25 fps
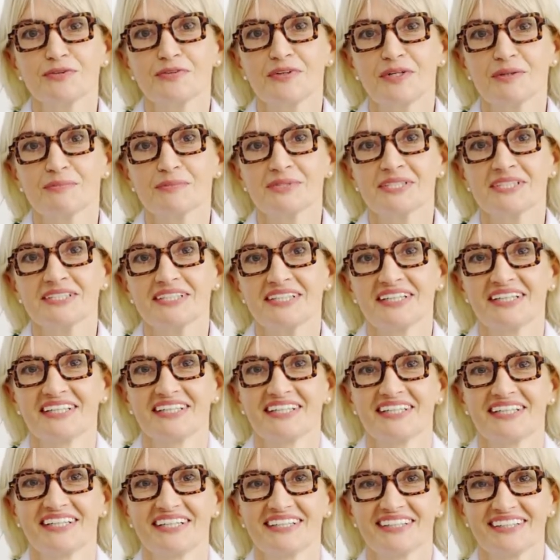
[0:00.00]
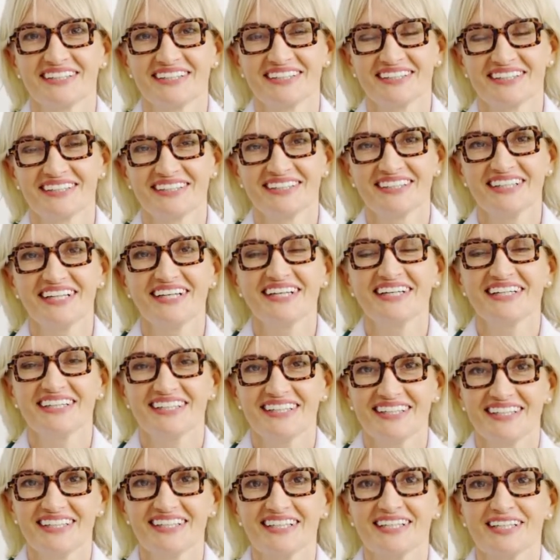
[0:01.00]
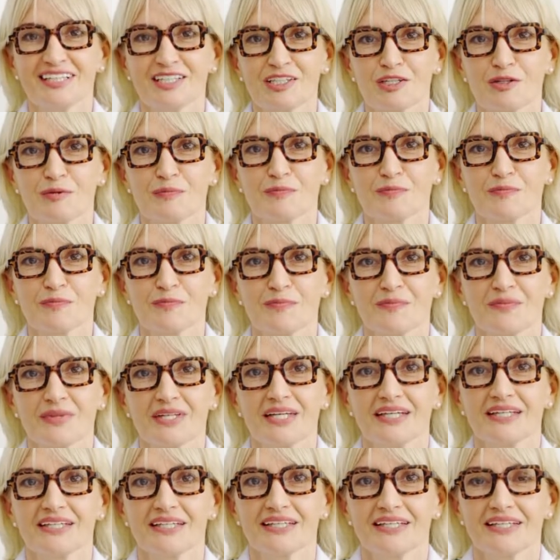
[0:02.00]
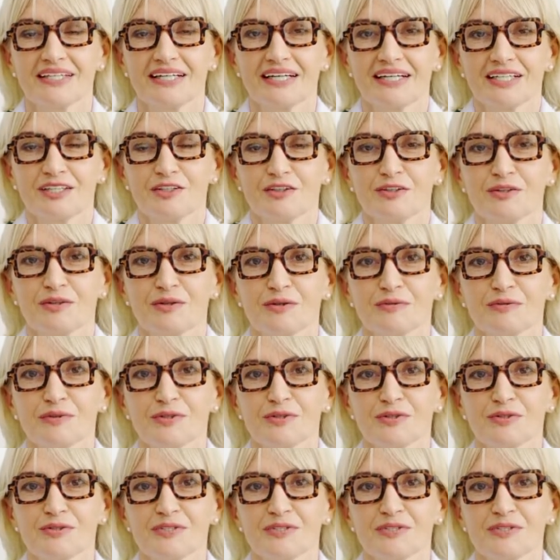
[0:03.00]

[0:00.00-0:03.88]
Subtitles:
Okay. And I think that's good. Oh.